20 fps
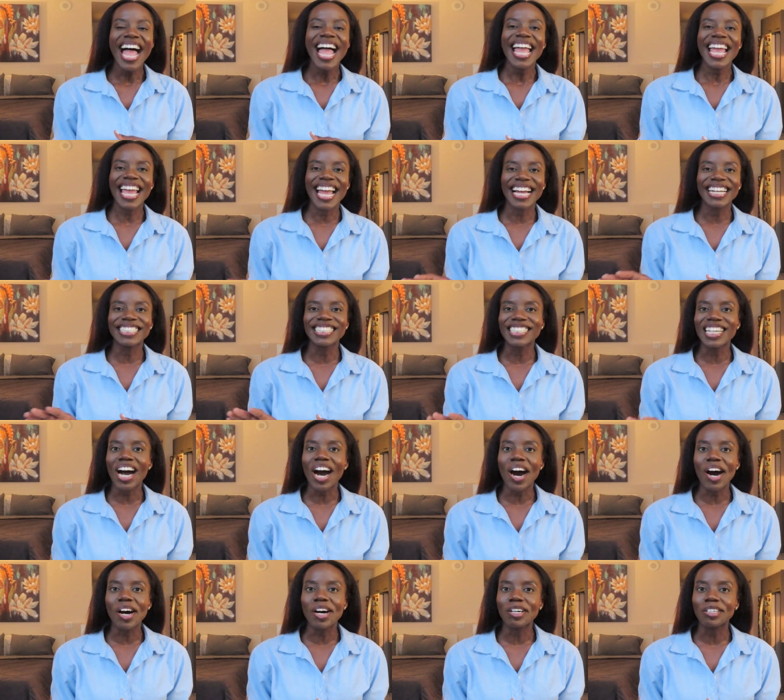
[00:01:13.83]
And
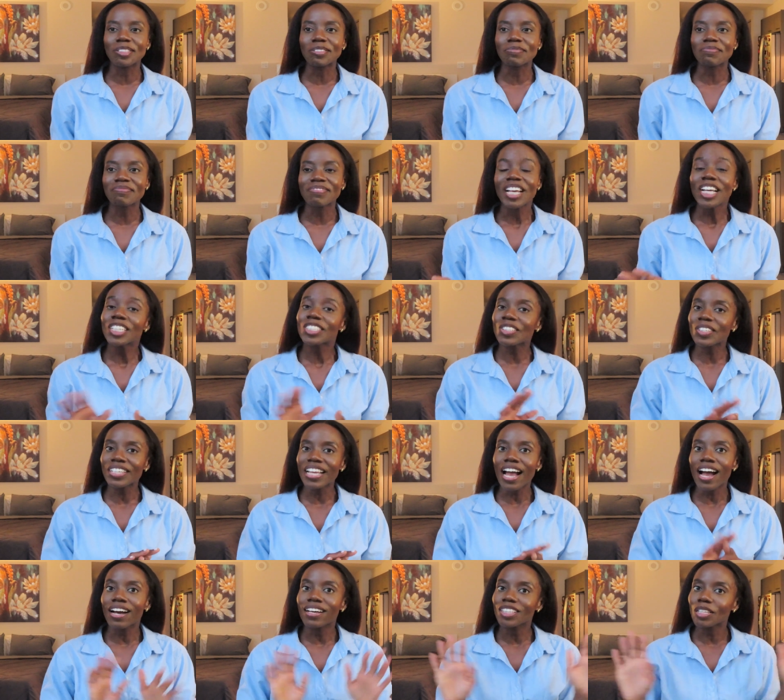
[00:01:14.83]
um, so
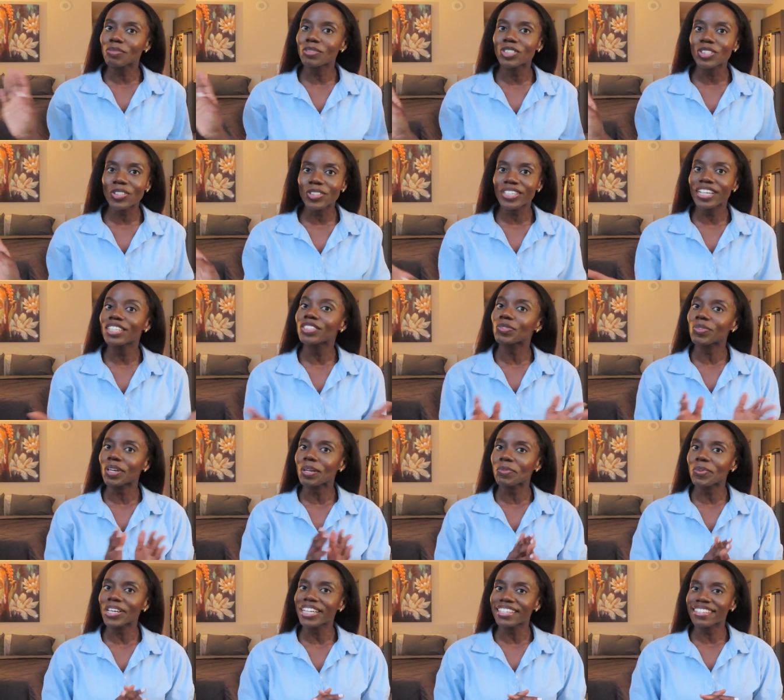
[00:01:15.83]
yeah, let me show you guys what
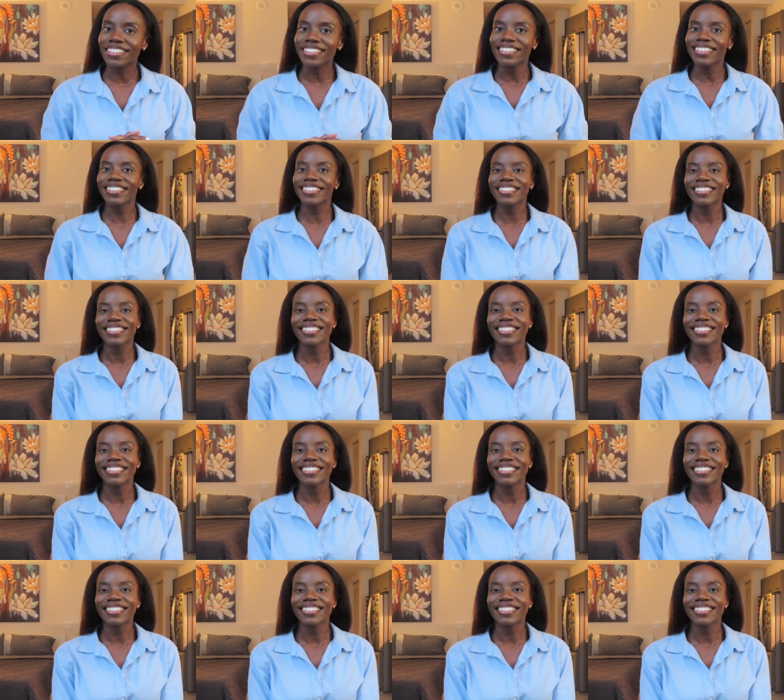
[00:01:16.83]
I'm wearing.